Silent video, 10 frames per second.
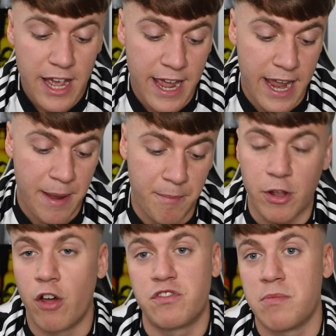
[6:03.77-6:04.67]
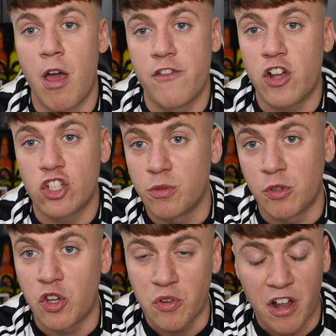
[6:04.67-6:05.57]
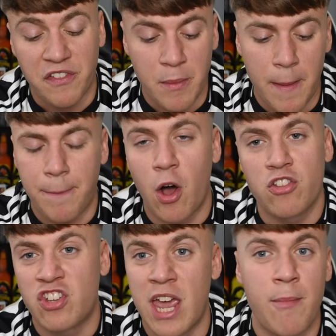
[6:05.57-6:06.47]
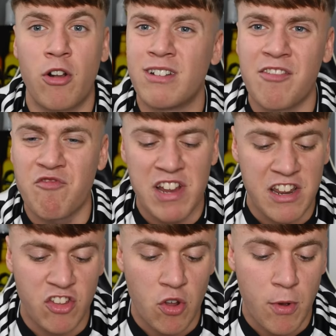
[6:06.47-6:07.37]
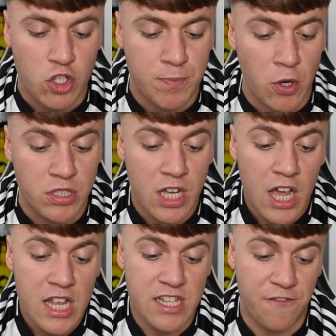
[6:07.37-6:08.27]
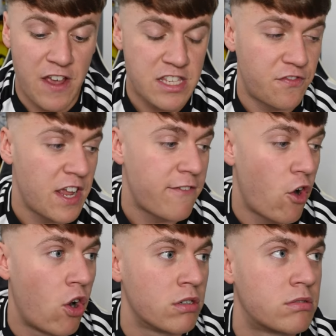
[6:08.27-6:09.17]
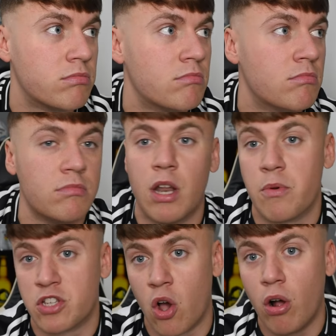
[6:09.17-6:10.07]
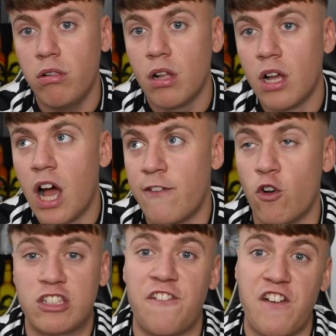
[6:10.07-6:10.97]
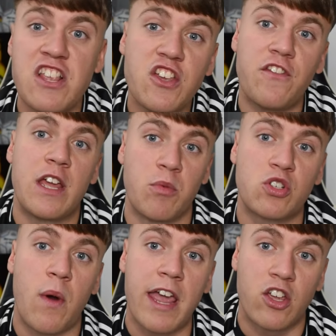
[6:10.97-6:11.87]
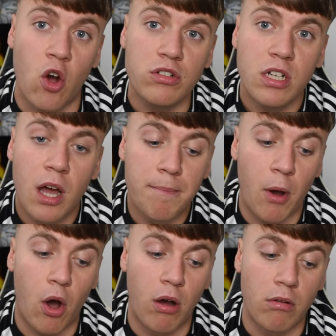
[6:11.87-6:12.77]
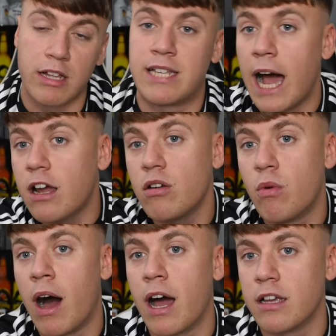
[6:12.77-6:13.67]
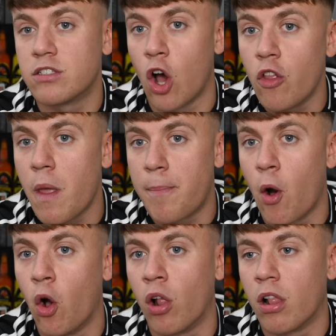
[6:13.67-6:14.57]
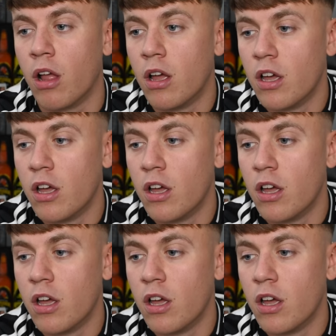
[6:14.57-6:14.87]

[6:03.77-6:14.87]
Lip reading: and obviously Murphy got substituted off of them, and Barnes came on, didn't really do much. But defensively, I thought Lewis Hall, I thought defensively he was quite good, but attacking wise on the ball